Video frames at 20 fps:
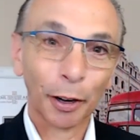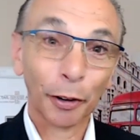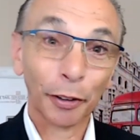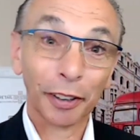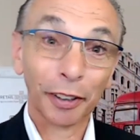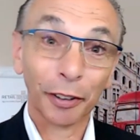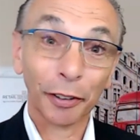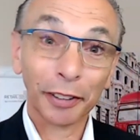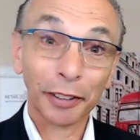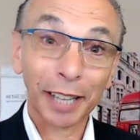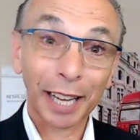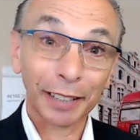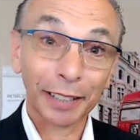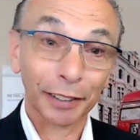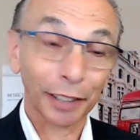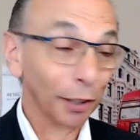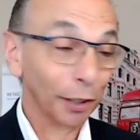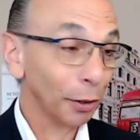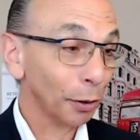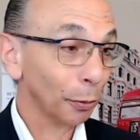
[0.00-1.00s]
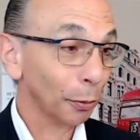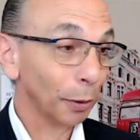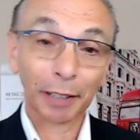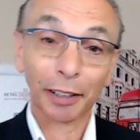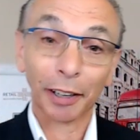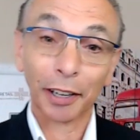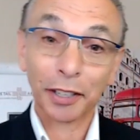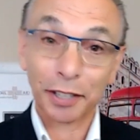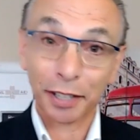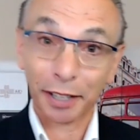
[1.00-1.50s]
On that note,
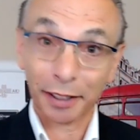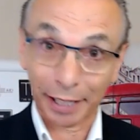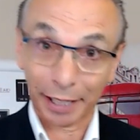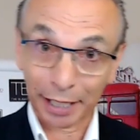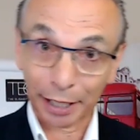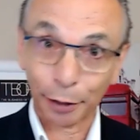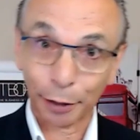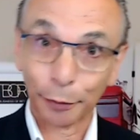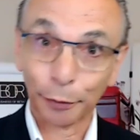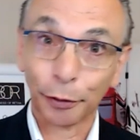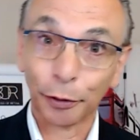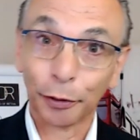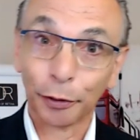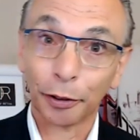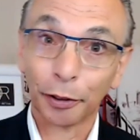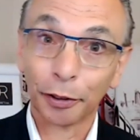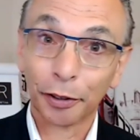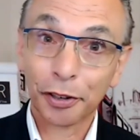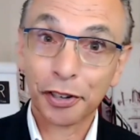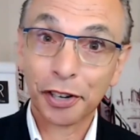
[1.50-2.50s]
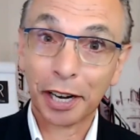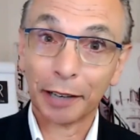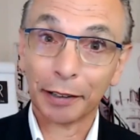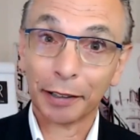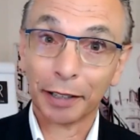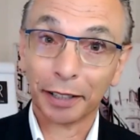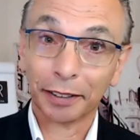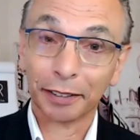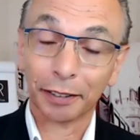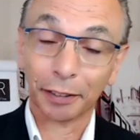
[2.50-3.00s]
I'd like to thank you for
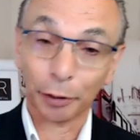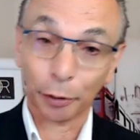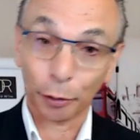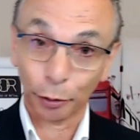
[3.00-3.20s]
sharing